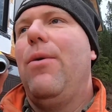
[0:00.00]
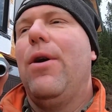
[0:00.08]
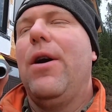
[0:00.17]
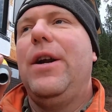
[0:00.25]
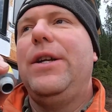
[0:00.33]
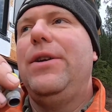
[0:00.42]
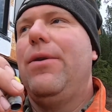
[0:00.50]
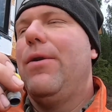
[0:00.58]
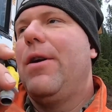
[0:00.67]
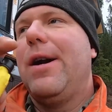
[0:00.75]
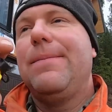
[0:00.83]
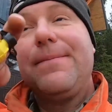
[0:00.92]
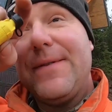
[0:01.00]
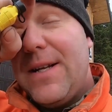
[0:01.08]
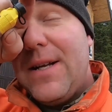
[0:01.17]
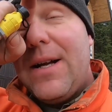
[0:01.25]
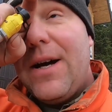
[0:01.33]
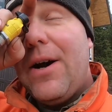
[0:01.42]
or your,
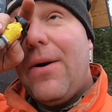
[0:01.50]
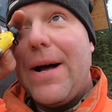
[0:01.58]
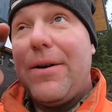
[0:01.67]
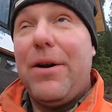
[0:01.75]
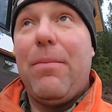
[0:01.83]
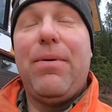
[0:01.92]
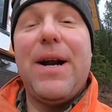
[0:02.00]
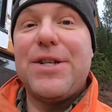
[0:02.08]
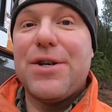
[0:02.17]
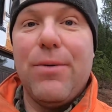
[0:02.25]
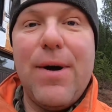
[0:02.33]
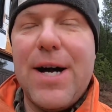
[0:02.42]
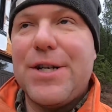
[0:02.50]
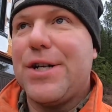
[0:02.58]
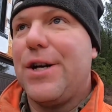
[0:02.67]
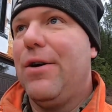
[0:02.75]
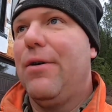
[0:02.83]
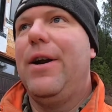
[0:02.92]
oh, I don't know, pressure
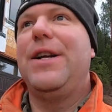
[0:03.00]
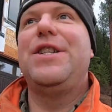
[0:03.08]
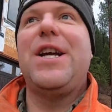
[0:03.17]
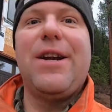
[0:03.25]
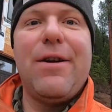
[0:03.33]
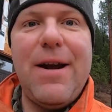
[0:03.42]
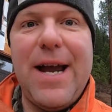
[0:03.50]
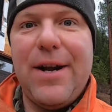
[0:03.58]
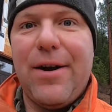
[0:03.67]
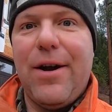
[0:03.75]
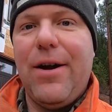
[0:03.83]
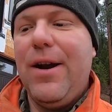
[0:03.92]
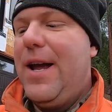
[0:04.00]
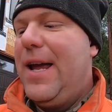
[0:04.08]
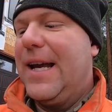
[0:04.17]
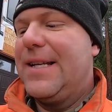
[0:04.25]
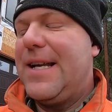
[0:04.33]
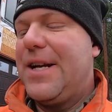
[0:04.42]
washer or a generator,
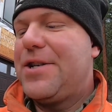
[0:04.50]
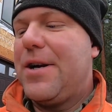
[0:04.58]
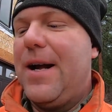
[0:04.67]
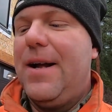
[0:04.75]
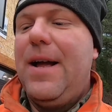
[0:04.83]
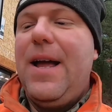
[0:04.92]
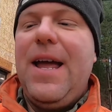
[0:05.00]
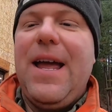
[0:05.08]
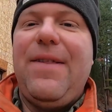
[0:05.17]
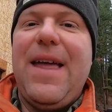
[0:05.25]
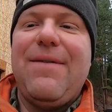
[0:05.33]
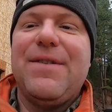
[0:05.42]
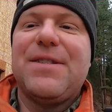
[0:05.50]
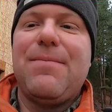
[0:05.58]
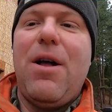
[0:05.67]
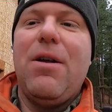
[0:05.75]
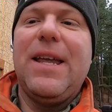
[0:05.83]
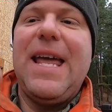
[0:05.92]
etc. And they have a
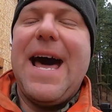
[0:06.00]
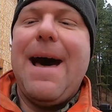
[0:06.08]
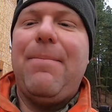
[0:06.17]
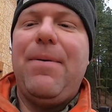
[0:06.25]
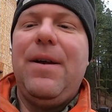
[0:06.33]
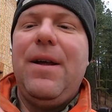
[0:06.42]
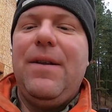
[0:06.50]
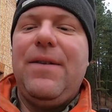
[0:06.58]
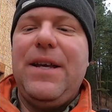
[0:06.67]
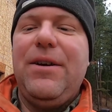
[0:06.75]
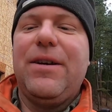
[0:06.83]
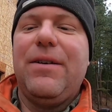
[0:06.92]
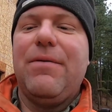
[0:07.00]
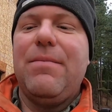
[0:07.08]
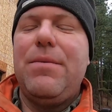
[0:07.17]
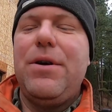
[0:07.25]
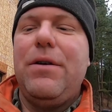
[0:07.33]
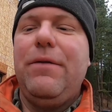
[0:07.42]
small cap that you can
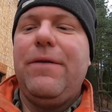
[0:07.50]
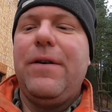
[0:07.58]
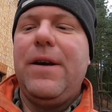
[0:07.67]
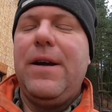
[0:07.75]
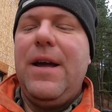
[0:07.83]
remove.